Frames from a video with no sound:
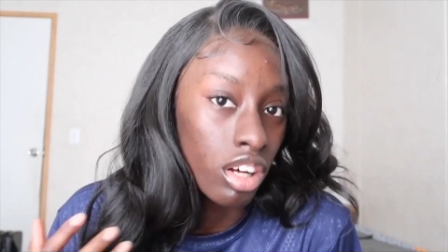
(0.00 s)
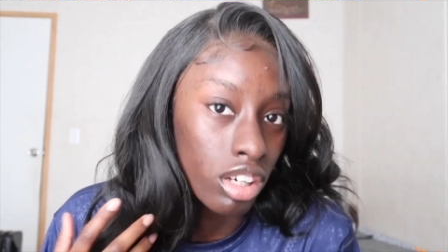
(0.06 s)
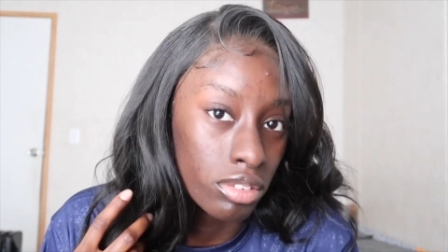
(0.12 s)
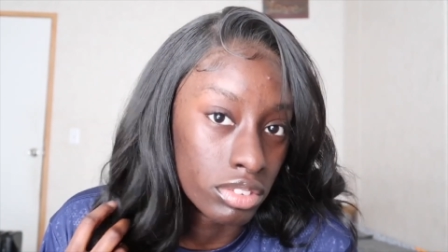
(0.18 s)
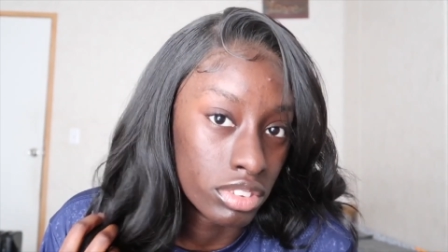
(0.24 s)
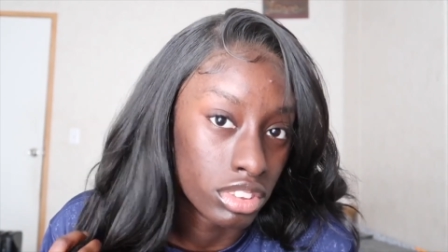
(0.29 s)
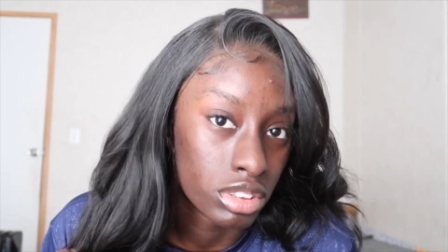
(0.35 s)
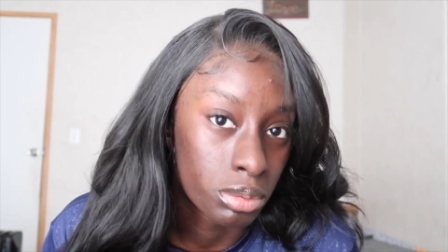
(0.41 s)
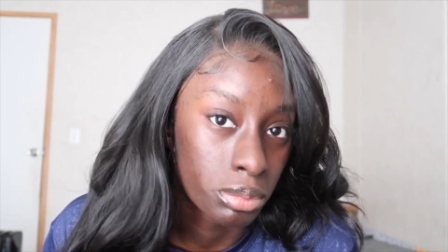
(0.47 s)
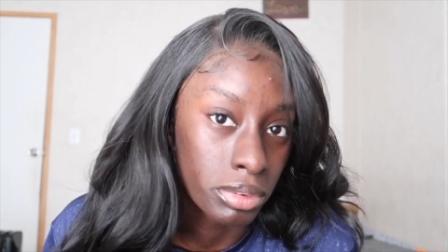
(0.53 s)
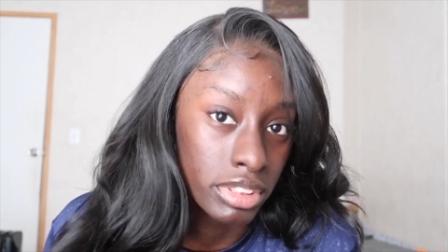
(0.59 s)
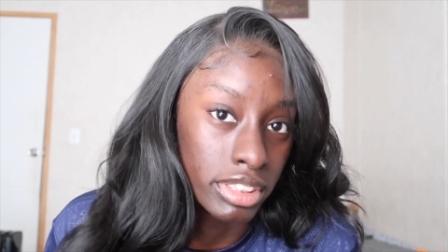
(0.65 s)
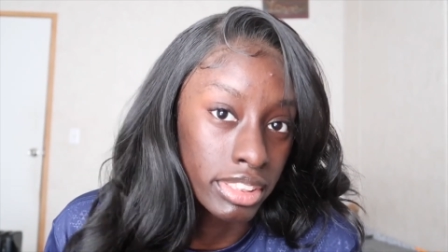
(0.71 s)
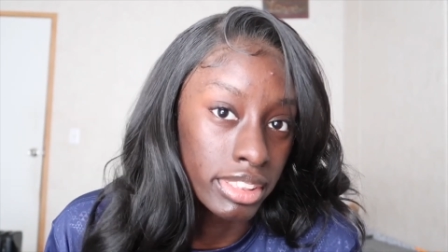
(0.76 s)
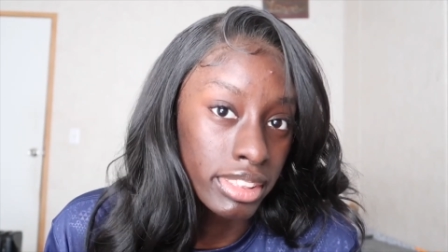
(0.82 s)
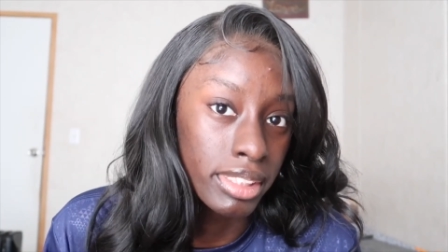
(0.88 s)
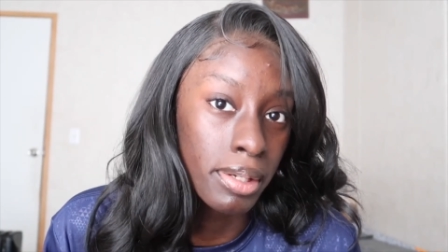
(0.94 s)
of this
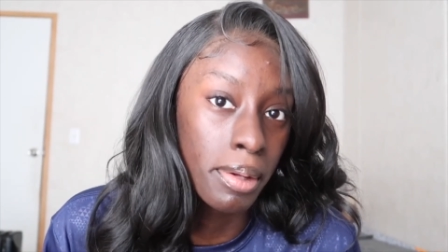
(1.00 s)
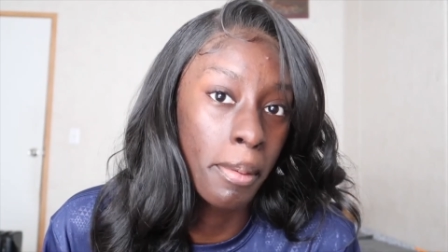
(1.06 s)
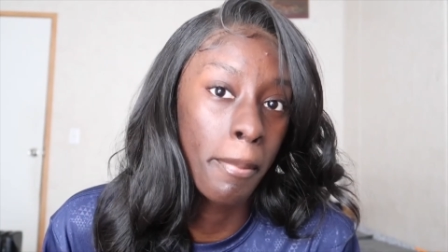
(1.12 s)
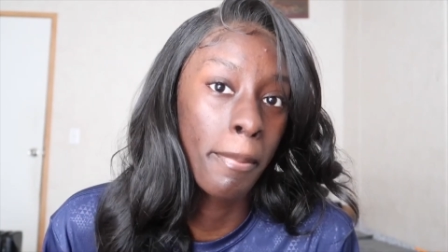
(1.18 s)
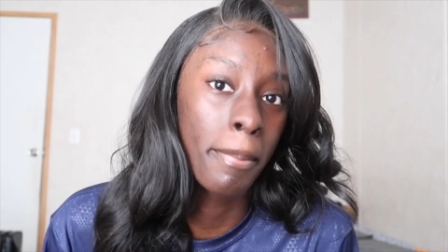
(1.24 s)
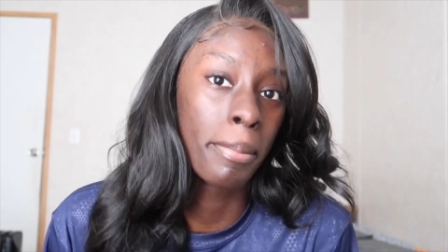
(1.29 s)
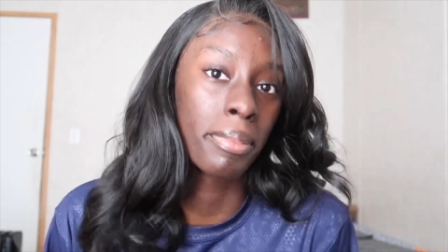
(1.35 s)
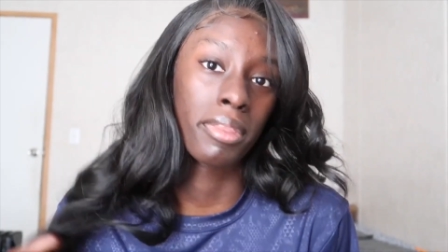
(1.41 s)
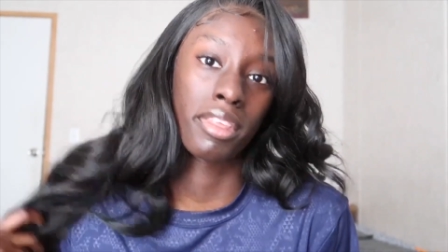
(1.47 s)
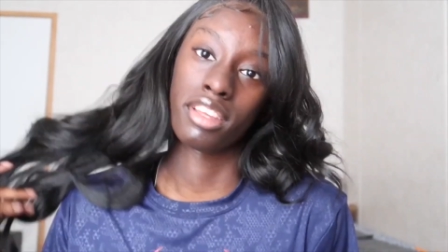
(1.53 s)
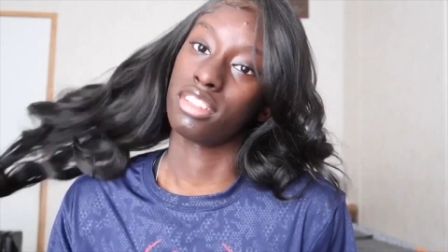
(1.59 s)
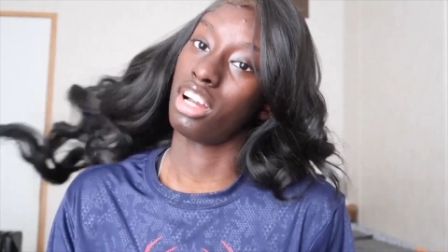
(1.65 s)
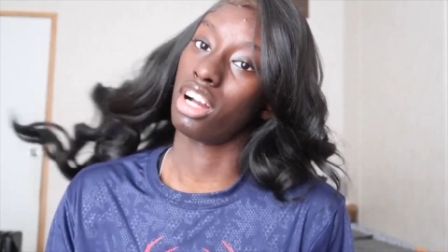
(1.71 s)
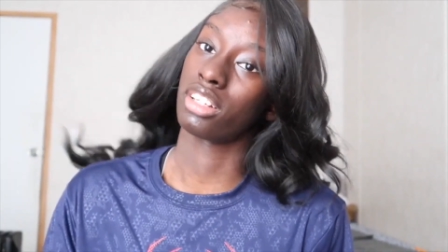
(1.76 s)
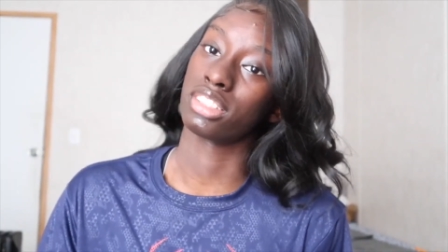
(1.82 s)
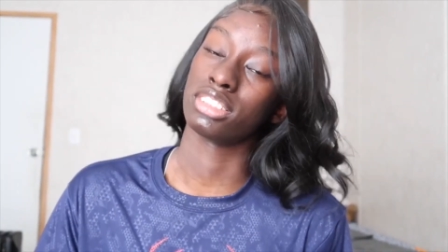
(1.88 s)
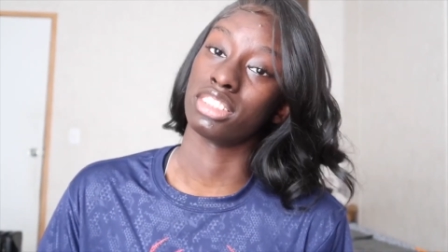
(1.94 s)
wig, and
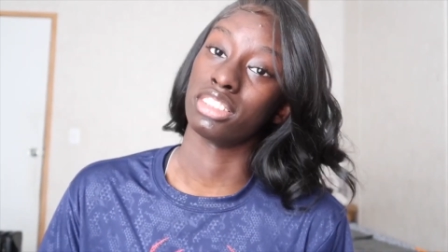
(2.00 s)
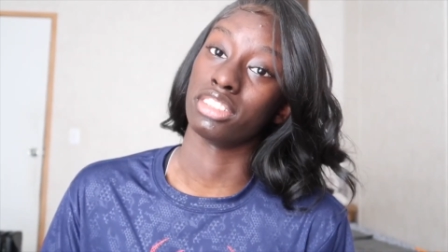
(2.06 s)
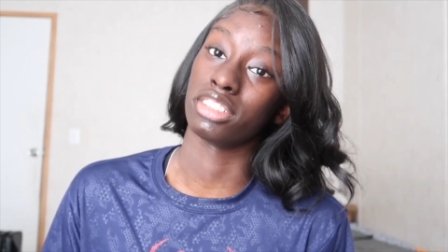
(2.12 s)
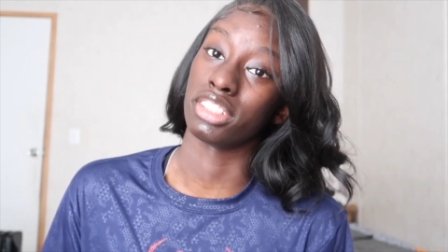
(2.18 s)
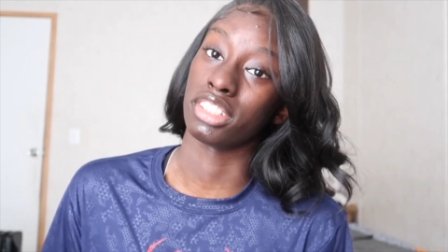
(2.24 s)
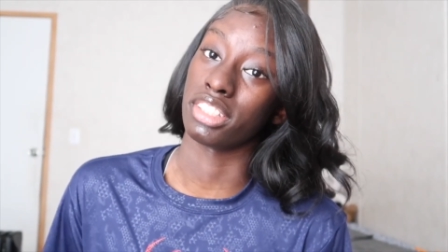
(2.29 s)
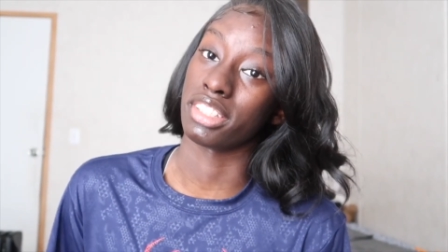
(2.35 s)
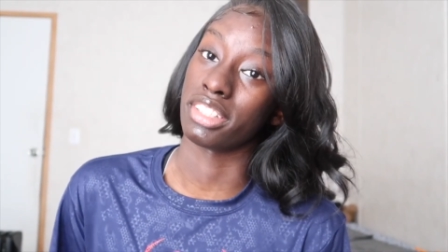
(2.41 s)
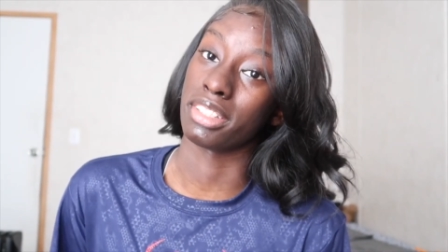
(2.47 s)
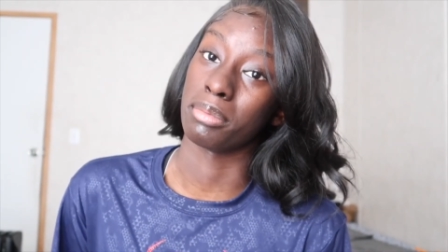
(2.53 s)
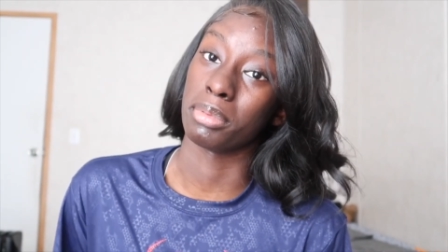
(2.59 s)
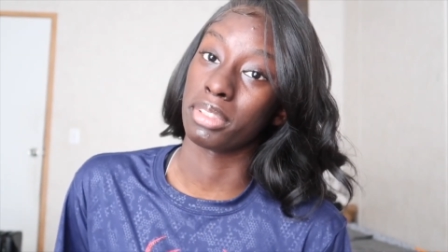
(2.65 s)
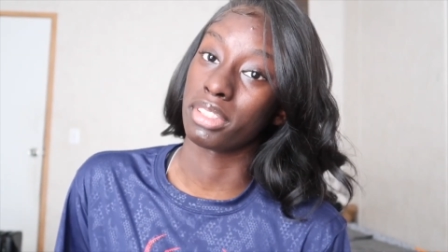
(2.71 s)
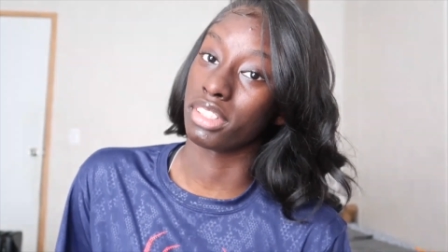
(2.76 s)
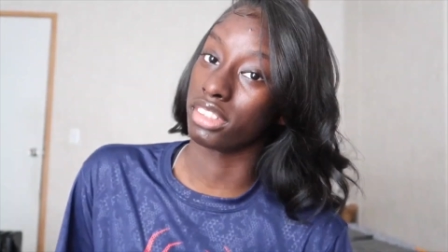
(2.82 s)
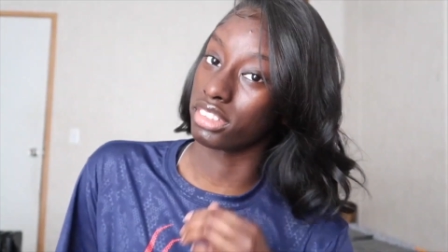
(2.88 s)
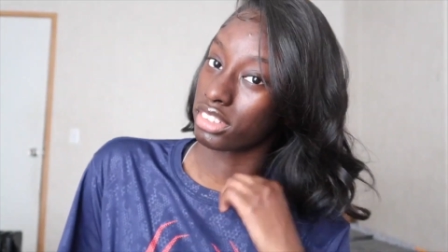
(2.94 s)
y'all consider getting it,
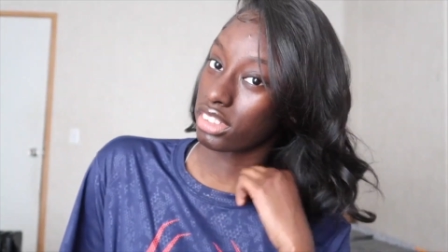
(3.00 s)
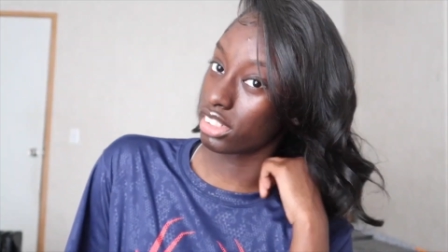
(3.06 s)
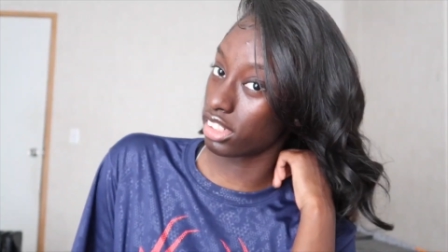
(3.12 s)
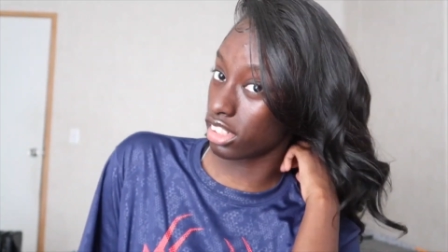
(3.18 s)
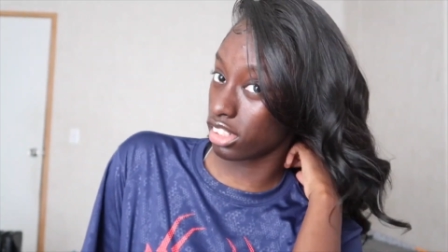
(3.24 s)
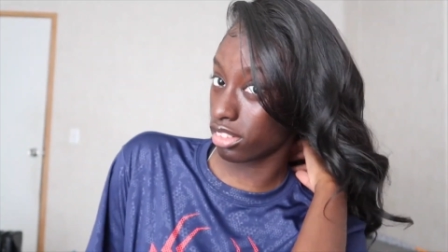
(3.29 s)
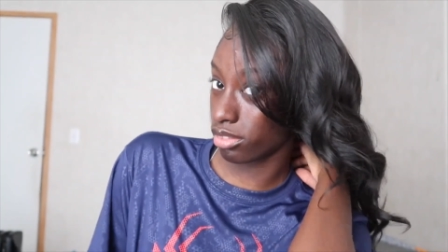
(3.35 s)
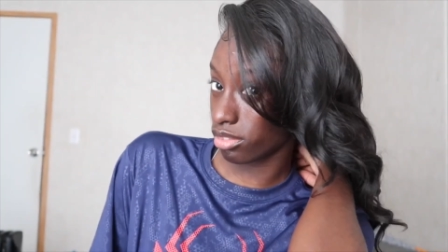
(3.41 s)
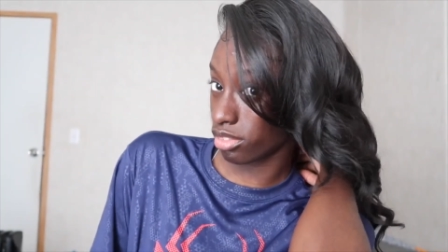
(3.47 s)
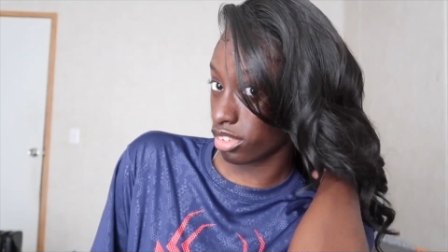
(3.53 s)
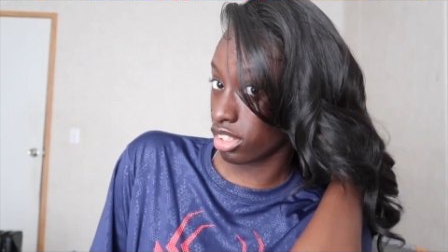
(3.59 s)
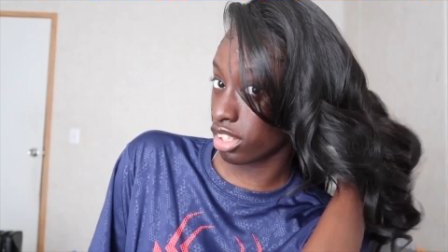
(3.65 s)
because honey,